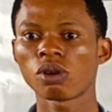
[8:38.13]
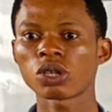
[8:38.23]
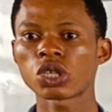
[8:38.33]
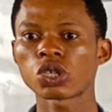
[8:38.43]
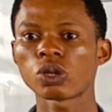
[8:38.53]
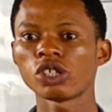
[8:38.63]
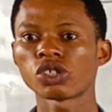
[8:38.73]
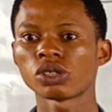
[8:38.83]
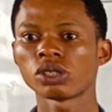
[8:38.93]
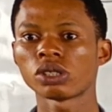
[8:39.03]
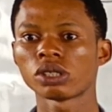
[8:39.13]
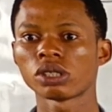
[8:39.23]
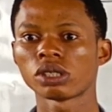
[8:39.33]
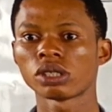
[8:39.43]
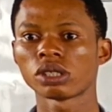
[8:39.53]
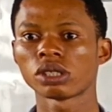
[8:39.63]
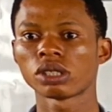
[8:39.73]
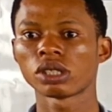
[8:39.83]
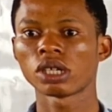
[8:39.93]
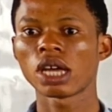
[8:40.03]
What's insulation?
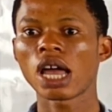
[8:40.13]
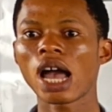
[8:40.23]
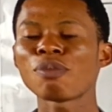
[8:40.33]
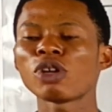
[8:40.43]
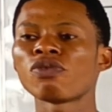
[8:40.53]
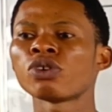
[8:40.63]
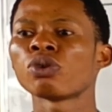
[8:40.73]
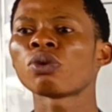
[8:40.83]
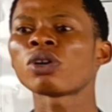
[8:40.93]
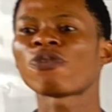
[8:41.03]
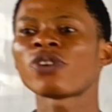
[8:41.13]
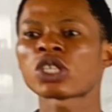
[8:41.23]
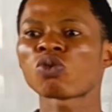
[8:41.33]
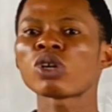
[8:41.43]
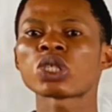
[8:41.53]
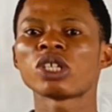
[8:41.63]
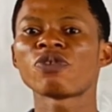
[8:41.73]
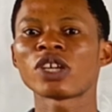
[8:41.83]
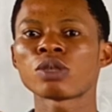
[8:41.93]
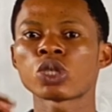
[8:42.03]
How many of you, what first, what's the
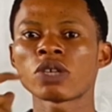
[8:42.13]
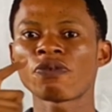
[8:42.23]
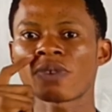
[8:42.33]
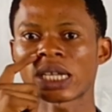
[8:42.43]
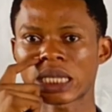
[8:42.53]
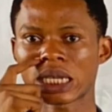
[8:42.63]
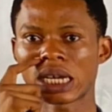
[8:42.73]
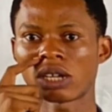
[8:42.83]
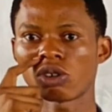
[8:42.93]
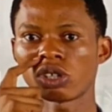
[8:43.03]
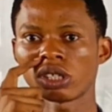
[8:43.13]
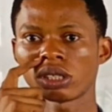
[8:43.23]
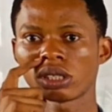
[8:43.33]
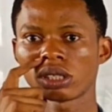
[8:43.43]
difference between fat and oil?